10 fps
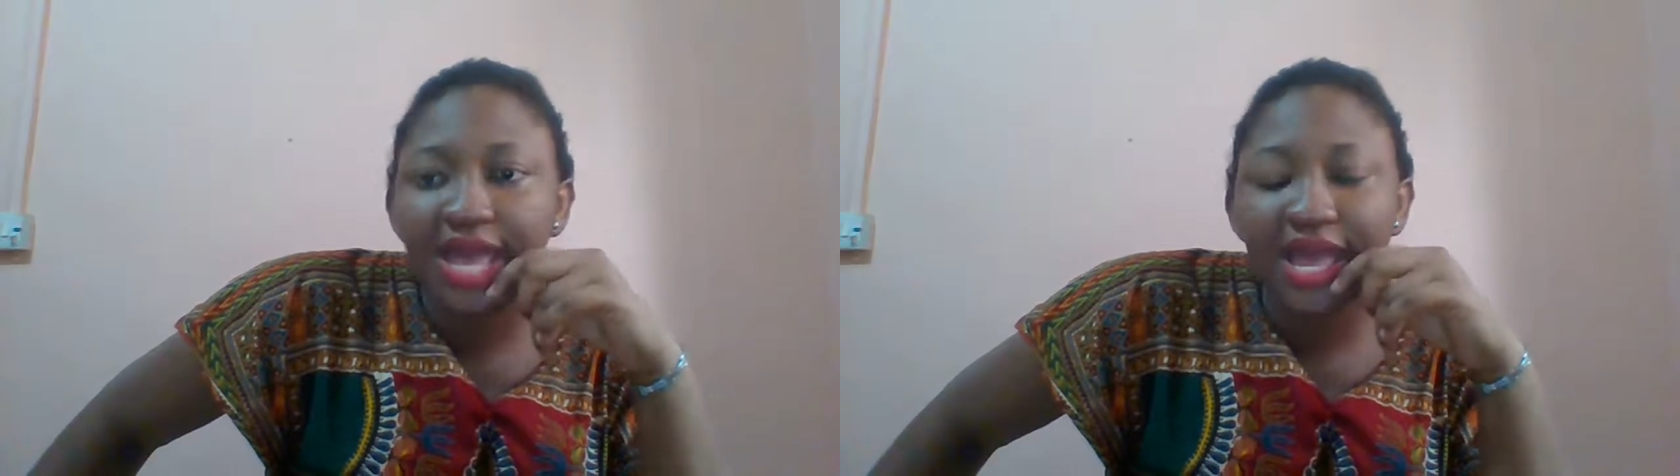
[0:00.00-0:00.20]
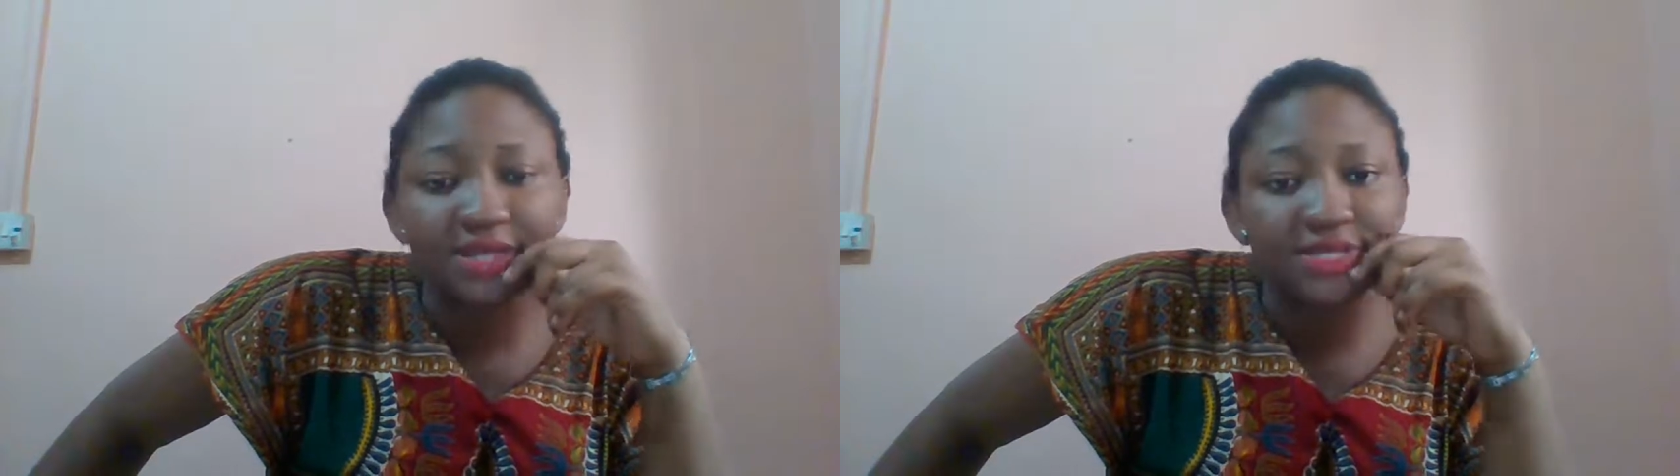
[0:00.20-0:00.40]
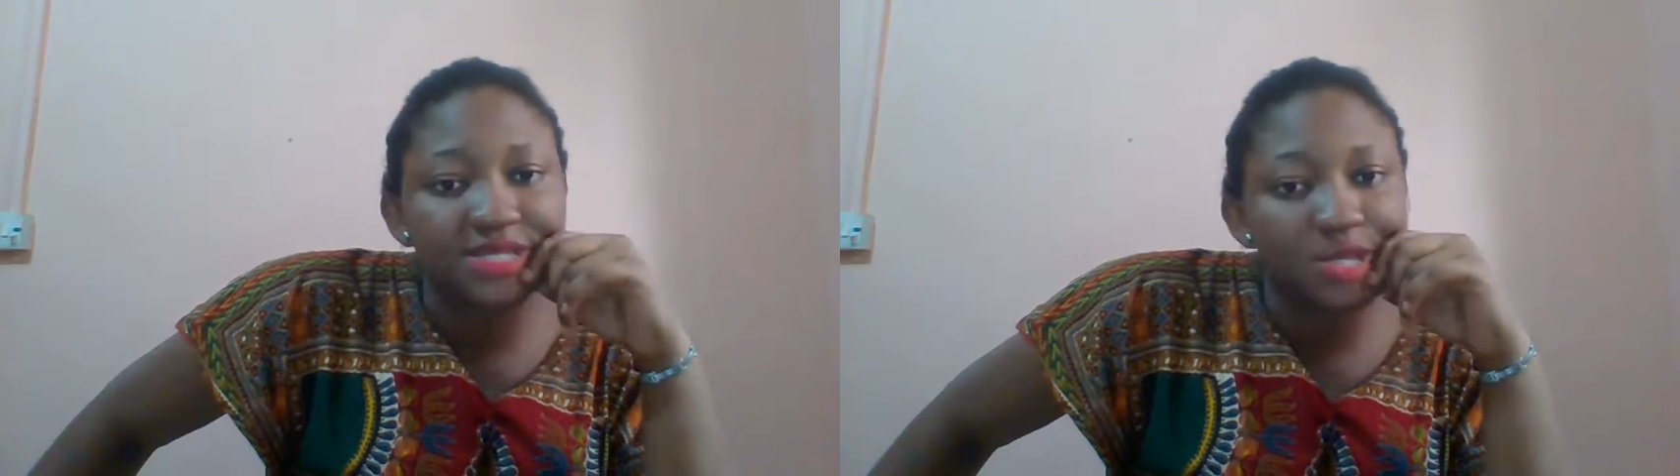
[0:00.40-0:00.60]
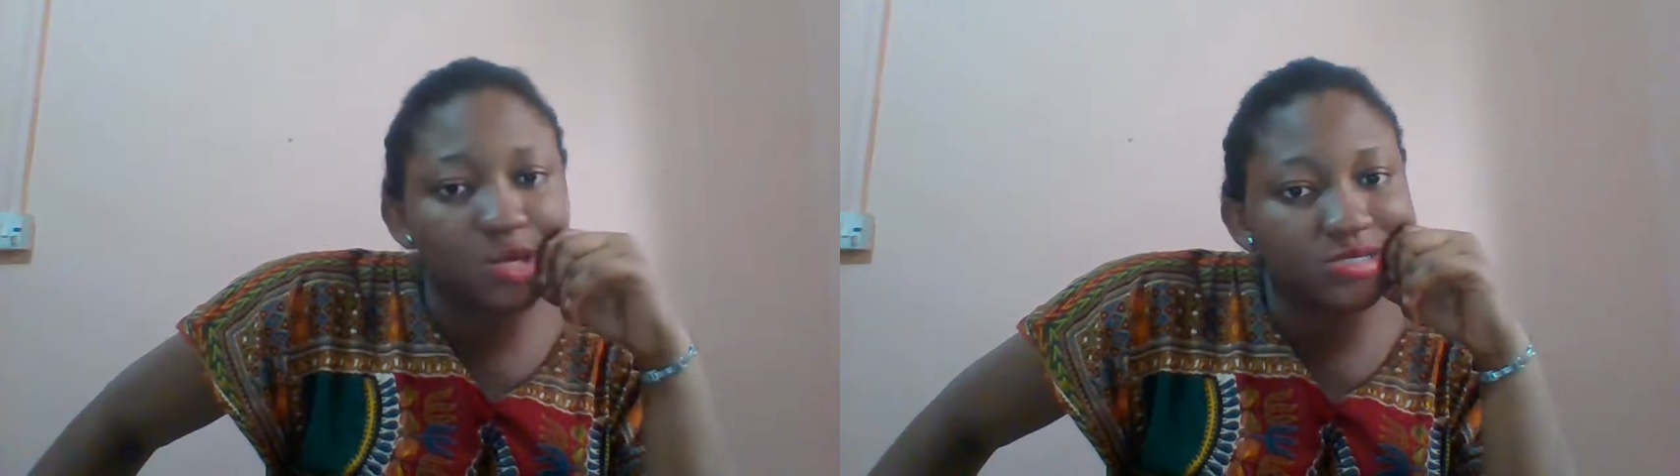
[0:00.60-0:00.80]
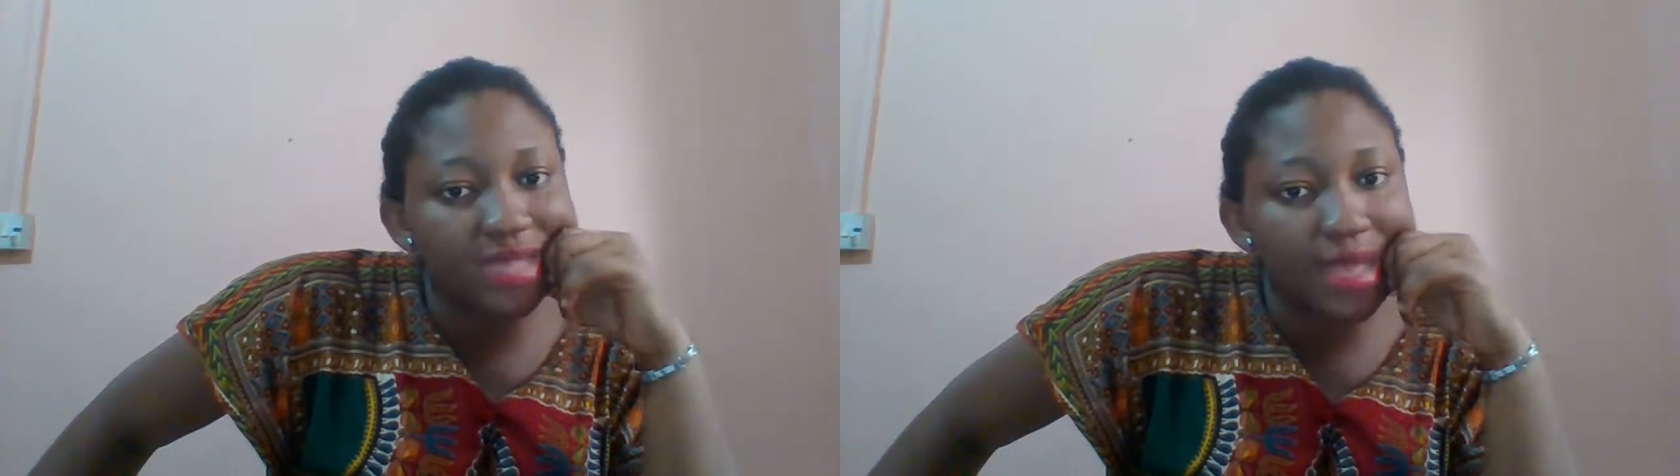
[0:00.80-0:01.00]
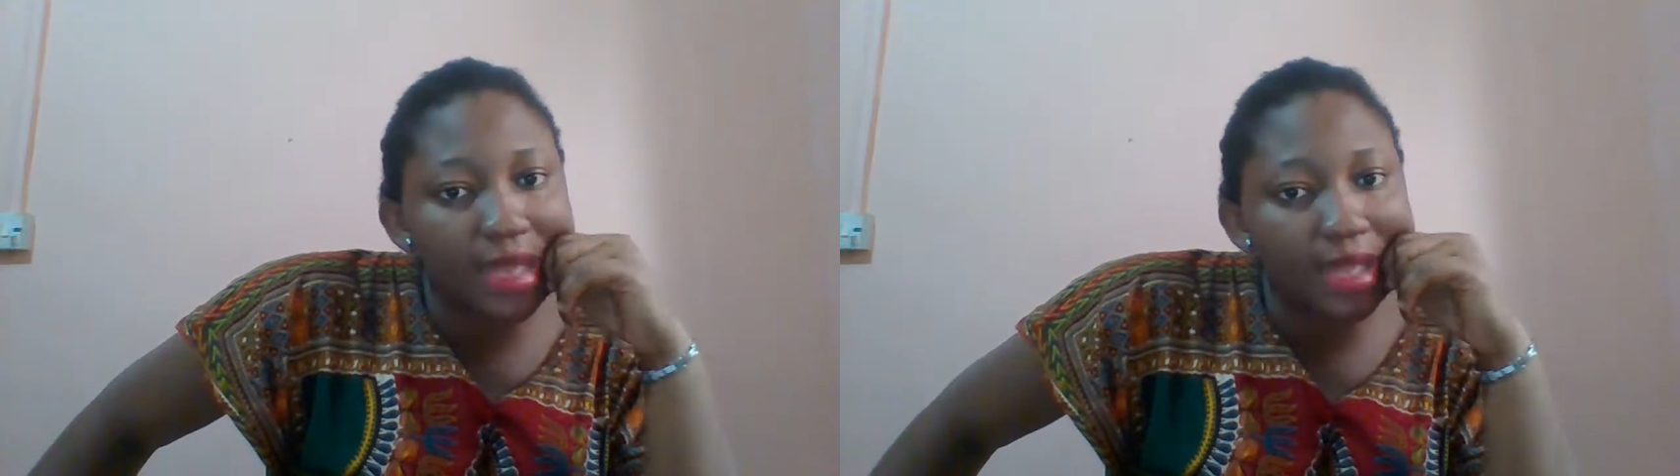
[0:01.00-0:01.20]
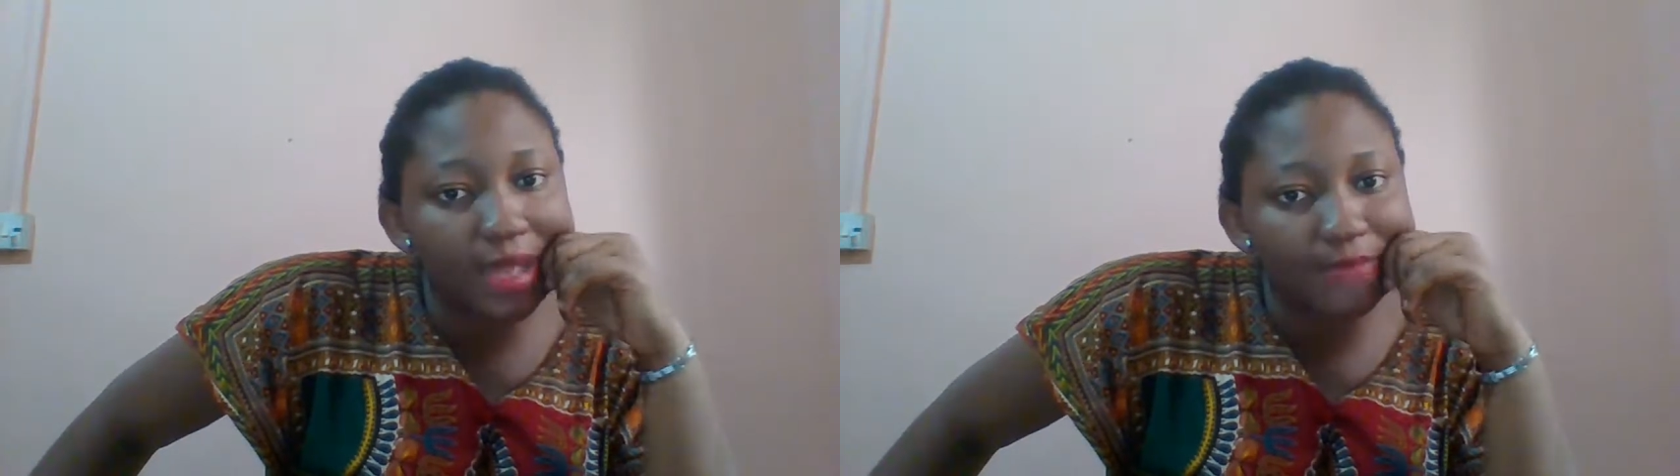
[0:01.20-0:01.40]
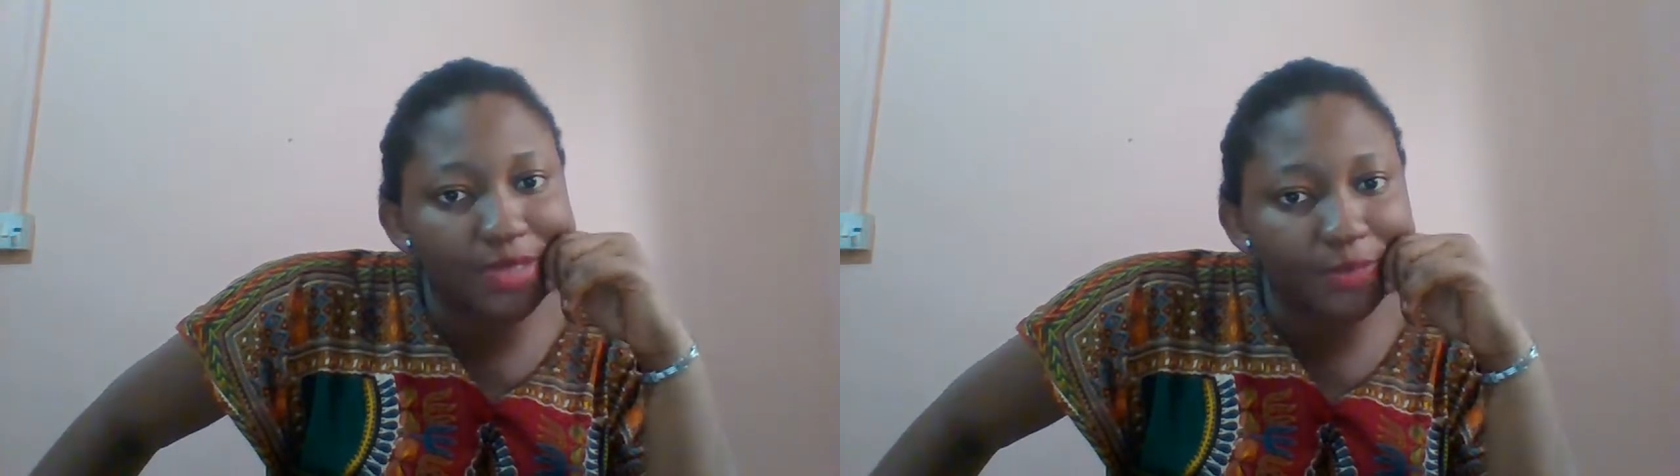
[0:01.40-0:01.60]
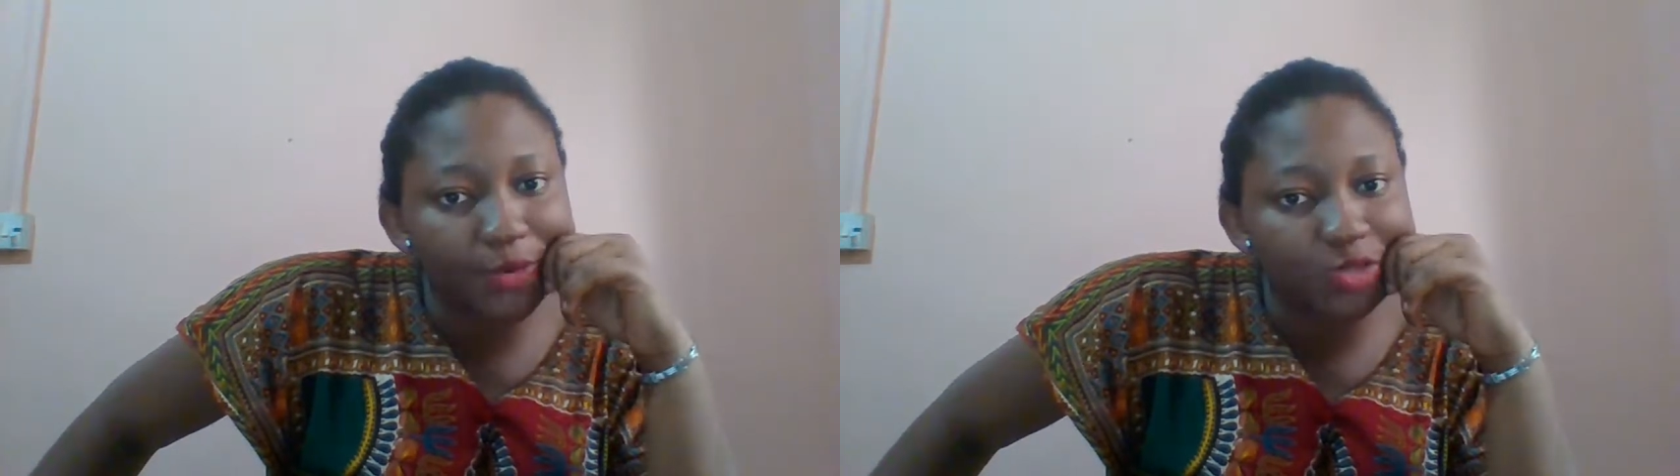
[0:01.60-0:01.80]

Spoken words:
and Delta people.